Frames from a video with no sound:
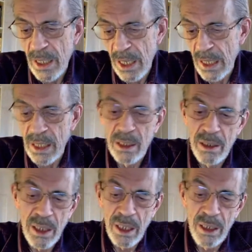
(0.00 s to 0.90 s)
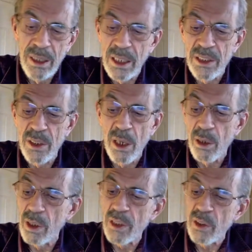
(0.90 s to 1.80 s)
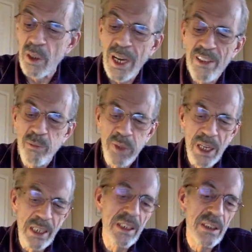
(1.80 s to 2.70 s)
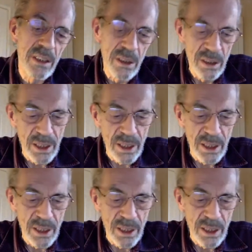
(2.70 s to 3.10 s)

and that it's our lifeblood. It's the